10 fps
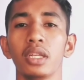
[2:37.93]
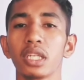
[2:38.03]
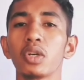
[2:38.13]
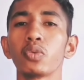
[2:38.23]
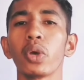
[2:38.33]

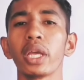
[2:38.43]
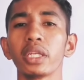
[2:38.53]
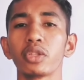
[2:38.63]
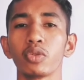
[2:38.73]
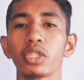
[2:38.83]
The good
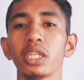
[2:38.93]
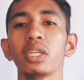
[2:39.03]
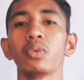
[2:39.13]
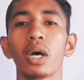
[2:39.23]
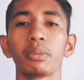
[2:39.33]
way to
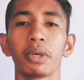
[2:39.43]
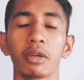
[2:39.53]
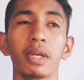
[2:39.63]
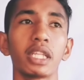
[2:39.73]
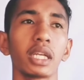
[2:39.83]
see what
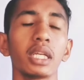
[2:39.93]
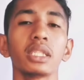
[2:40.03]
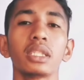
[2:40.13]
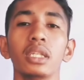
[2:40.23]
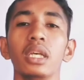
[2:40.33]
perimeter
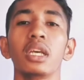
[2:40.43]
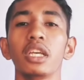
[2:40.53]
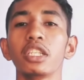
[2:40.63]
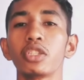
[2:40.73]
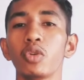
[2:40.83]
is
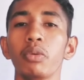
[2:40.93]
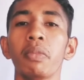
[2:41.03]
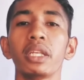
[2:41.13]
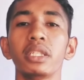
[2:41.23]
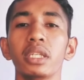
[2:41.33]
to
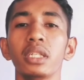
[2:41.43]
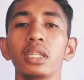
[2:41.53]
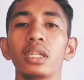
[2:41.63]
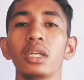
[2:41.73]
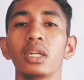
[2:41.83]

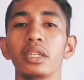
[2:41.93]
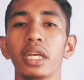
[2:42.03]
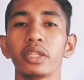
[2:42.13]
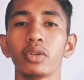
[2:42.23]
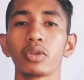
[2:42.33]
imagine
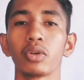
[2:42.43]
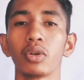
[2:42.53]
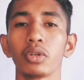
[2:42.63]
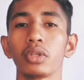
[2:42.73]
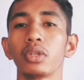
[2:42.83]
that you
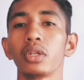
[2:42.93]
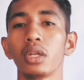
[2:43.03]
could